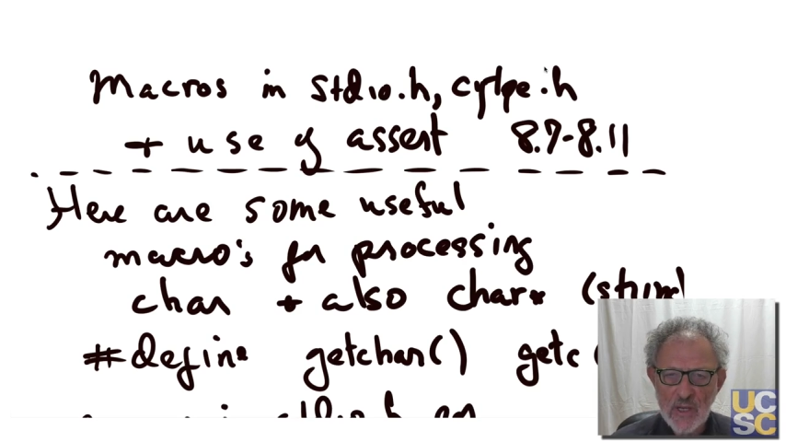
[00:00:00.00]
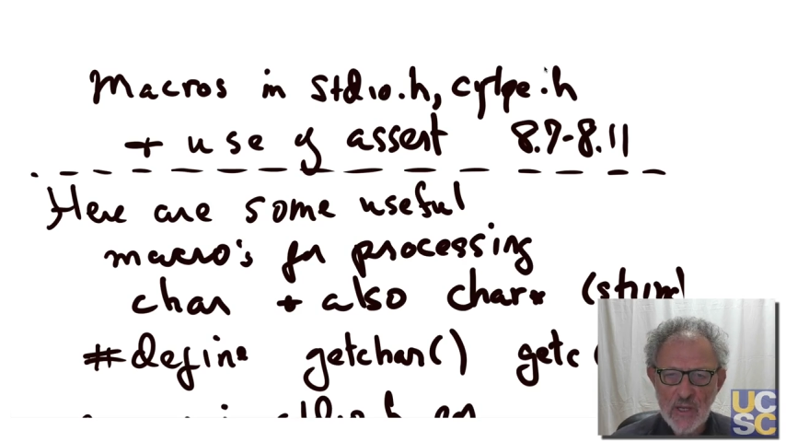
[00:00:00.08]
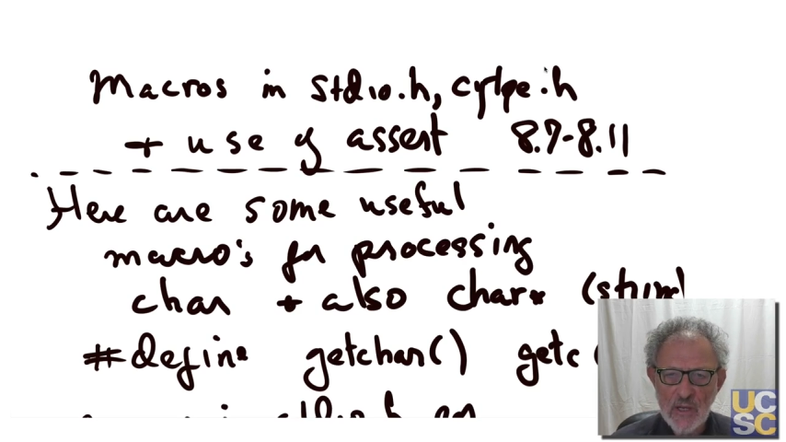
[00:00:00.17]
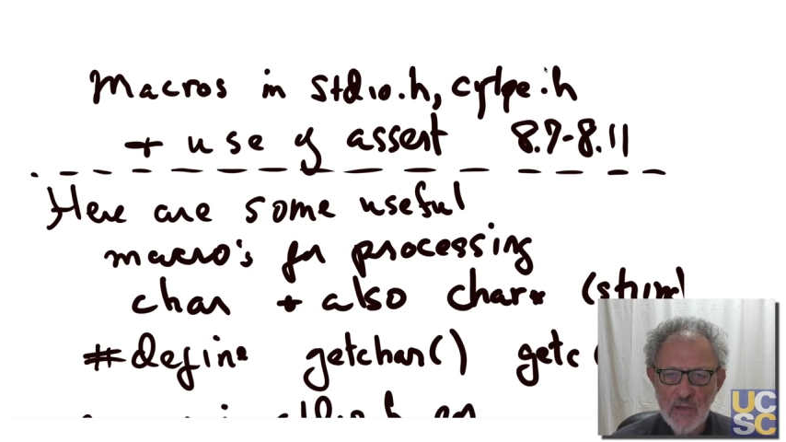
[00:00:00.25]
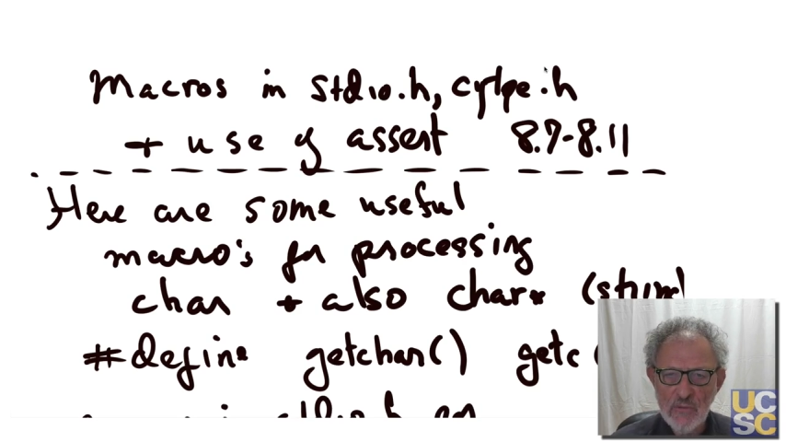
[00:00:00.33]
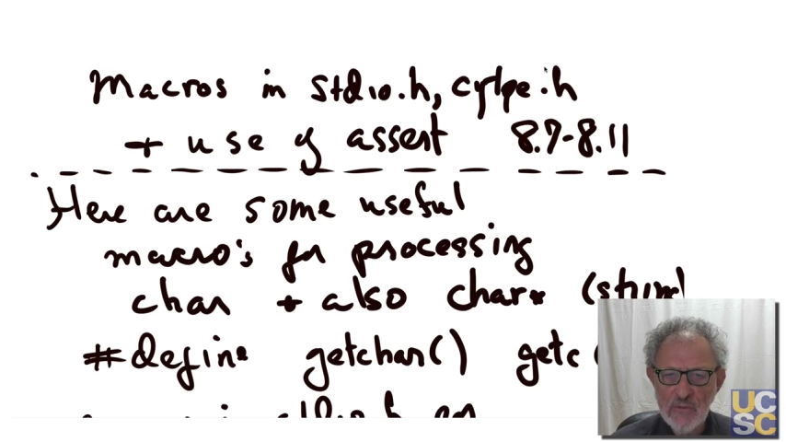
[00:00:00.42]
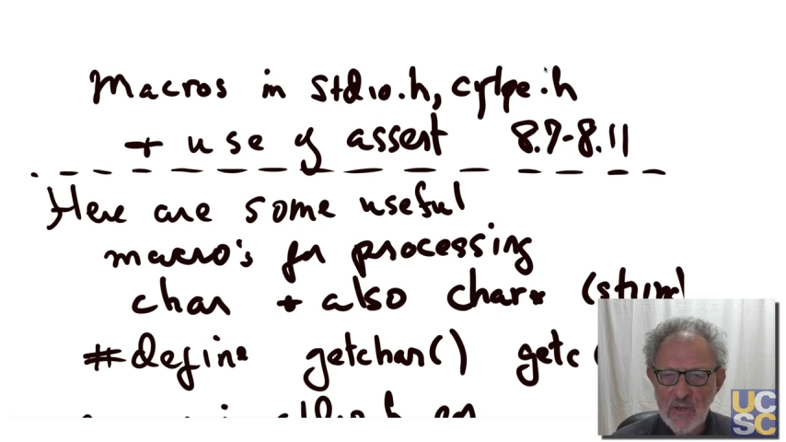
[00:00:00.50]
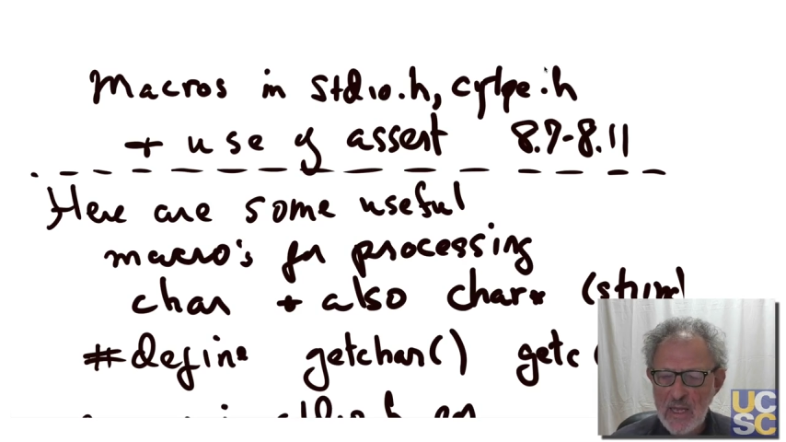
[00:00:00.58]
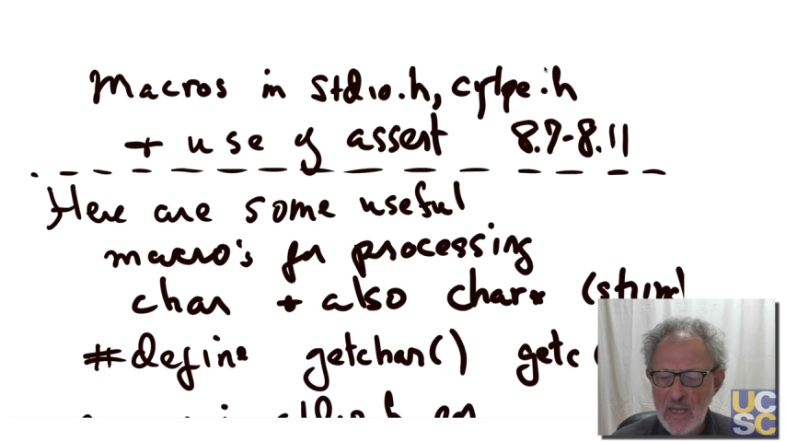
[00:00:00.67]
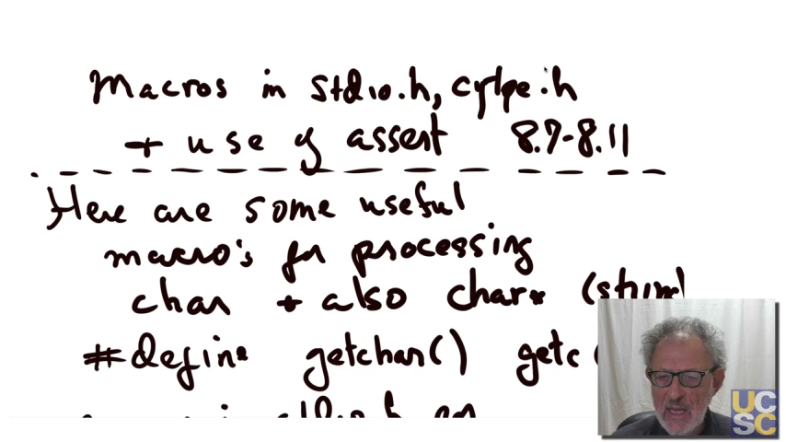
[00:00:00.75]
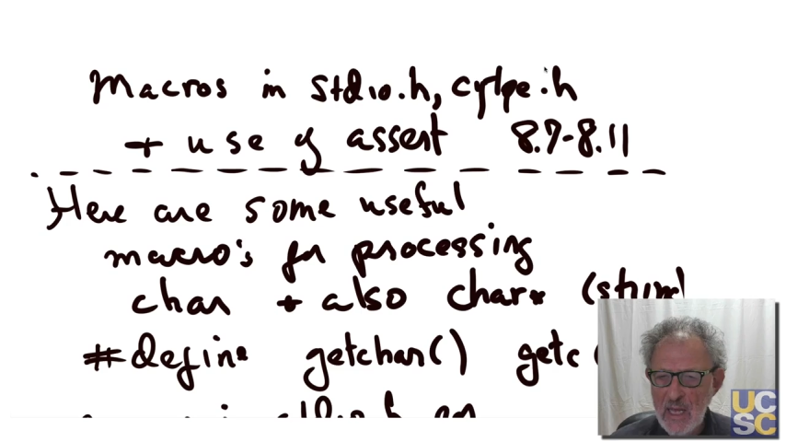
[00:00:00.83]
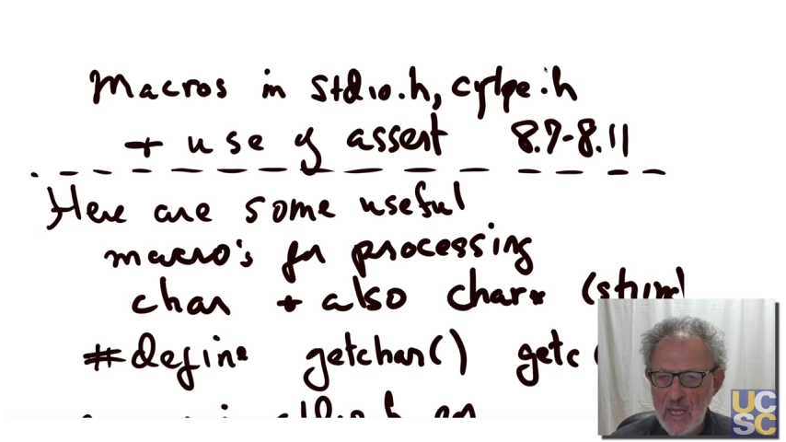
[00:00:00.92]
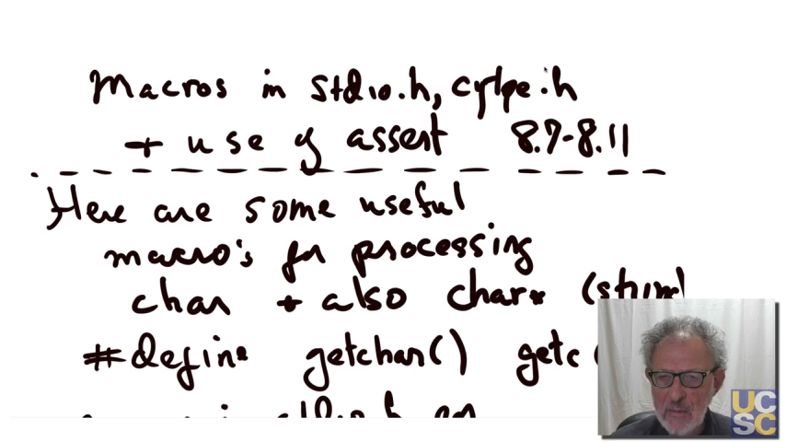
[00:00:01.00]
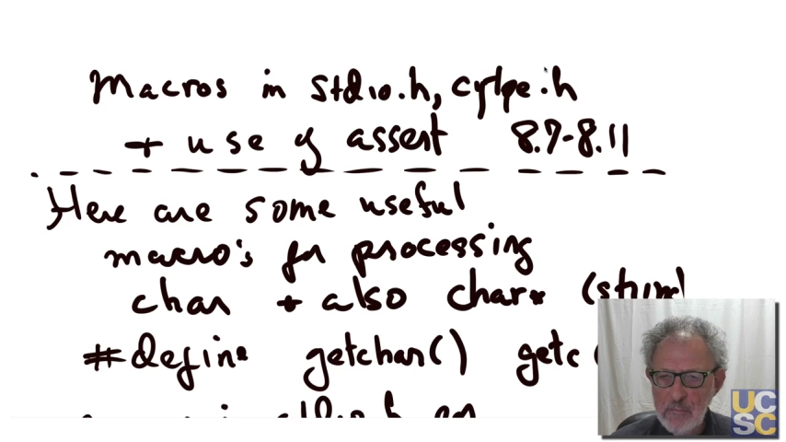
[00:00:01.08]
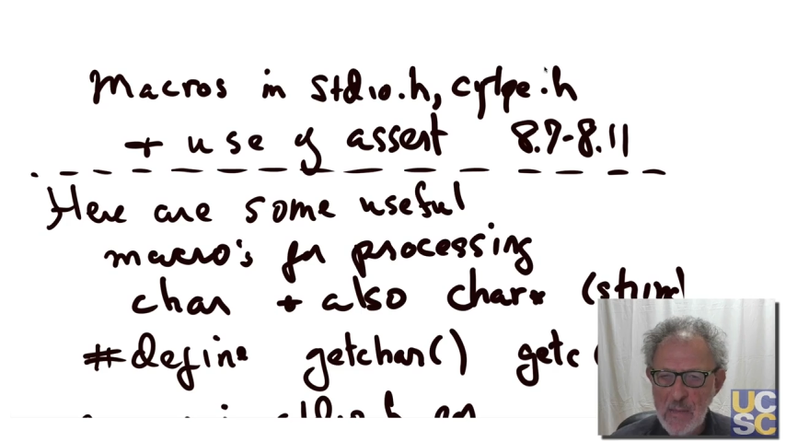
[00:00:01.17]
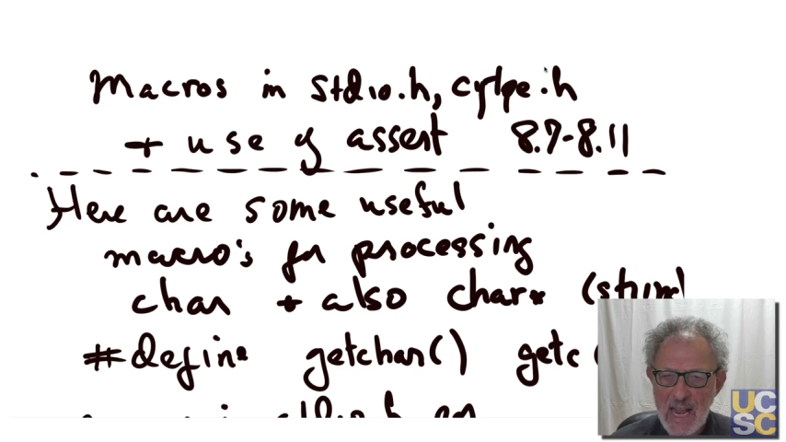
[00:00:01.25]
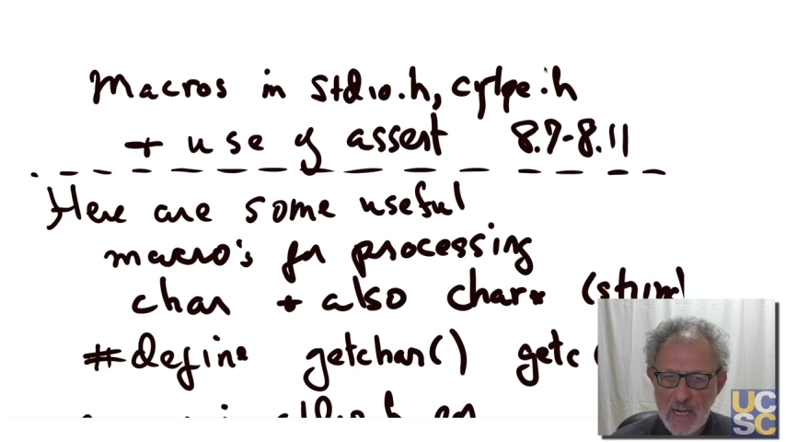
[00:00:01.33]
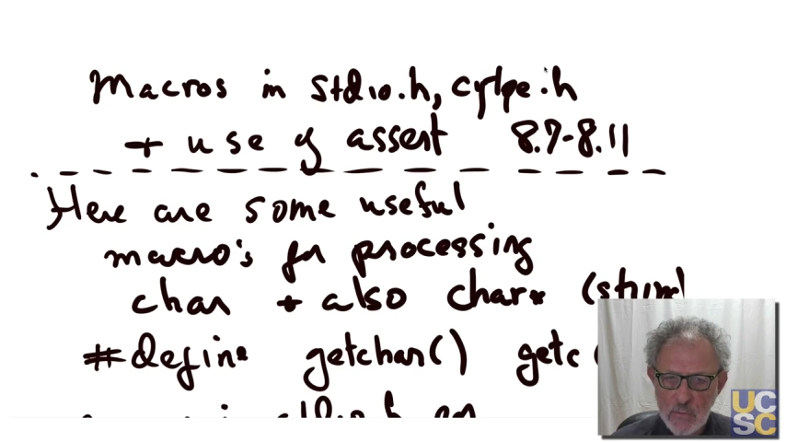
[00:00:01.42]
of a
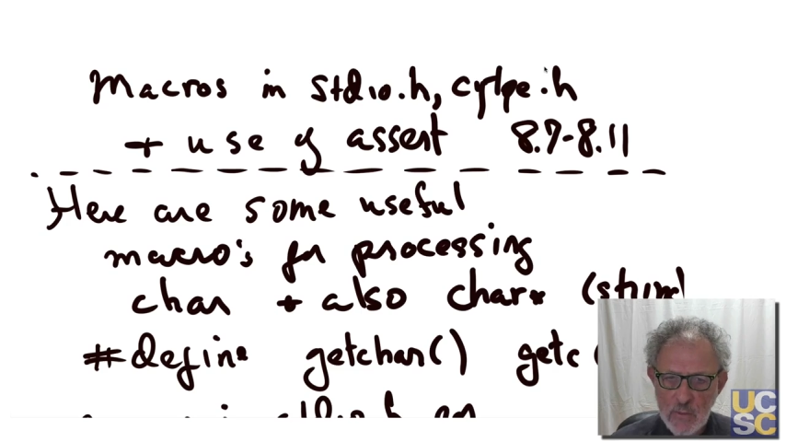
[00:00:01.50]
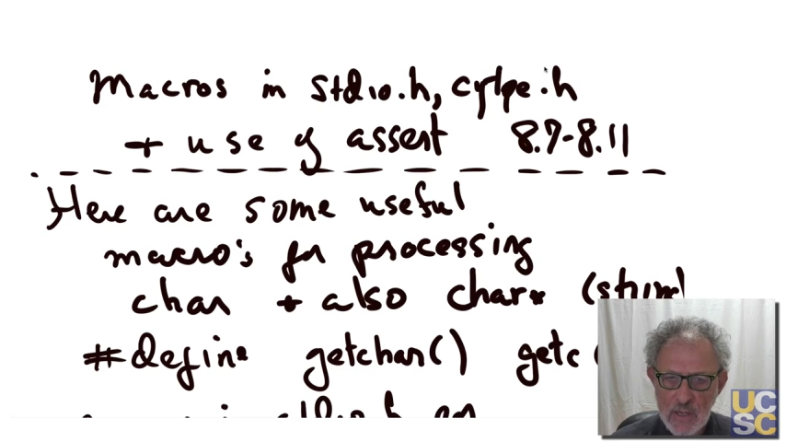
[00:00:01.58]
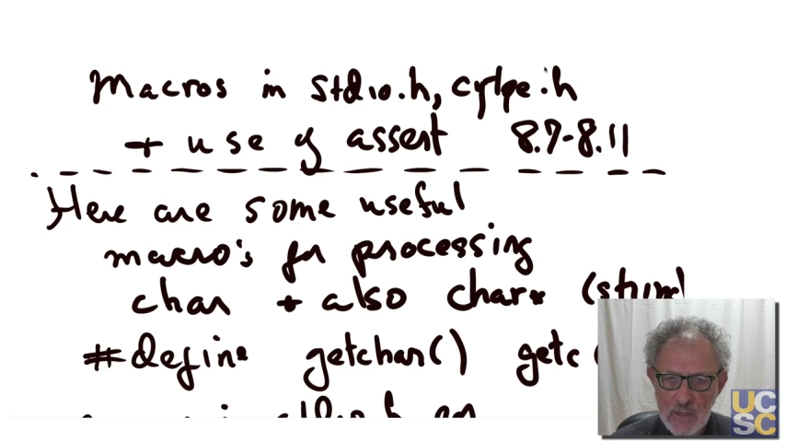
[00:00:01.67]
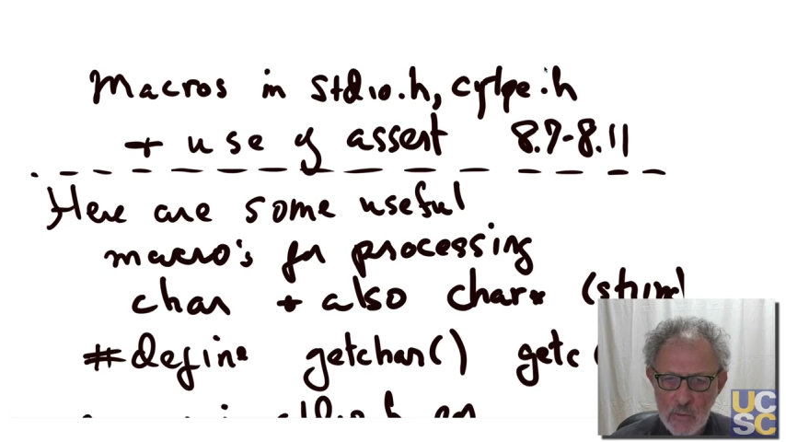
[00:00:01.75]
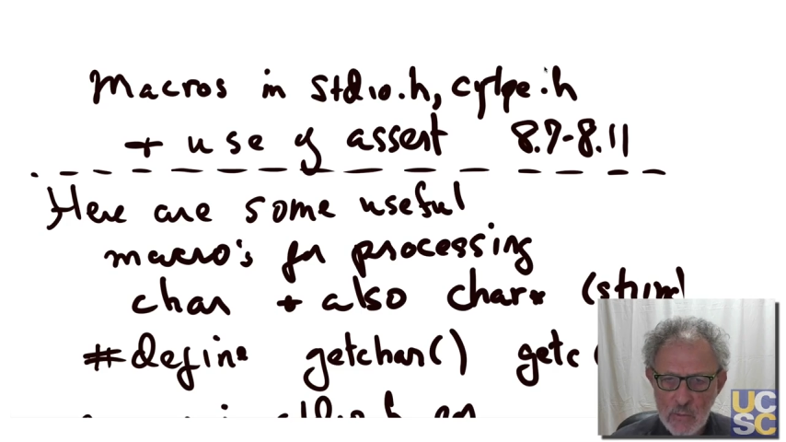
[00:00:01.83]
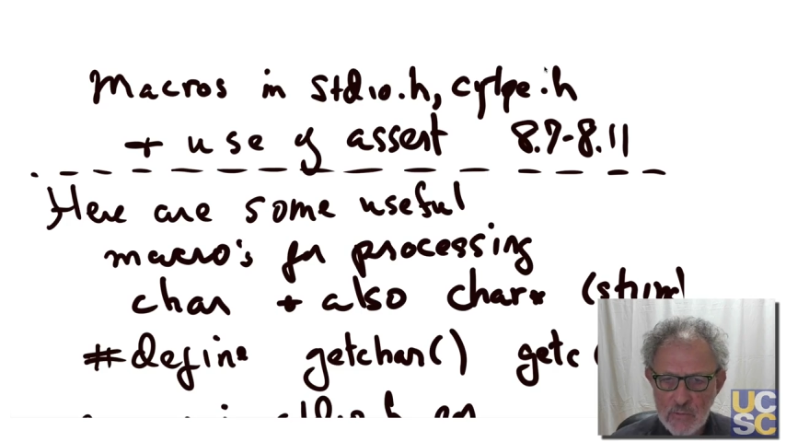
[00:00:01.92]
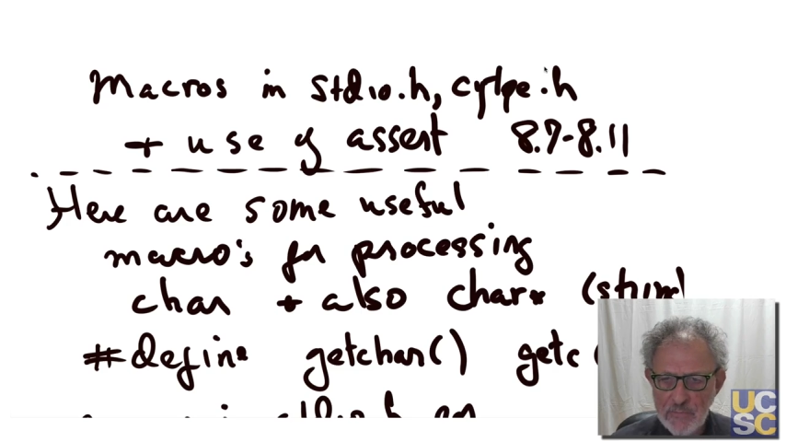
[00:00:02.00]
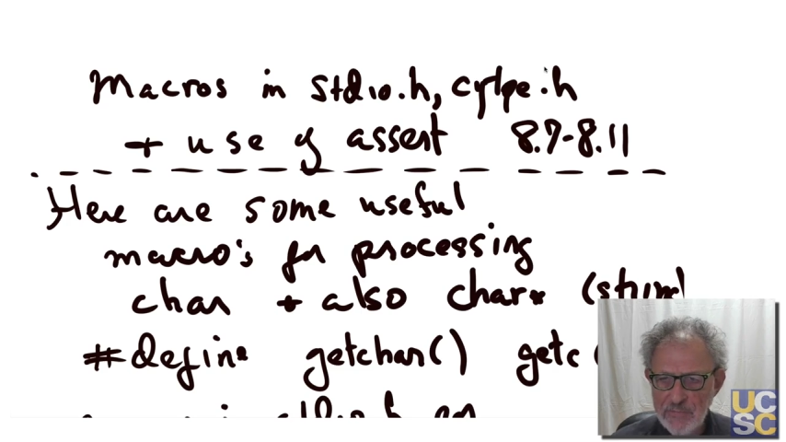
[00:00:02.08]
macro,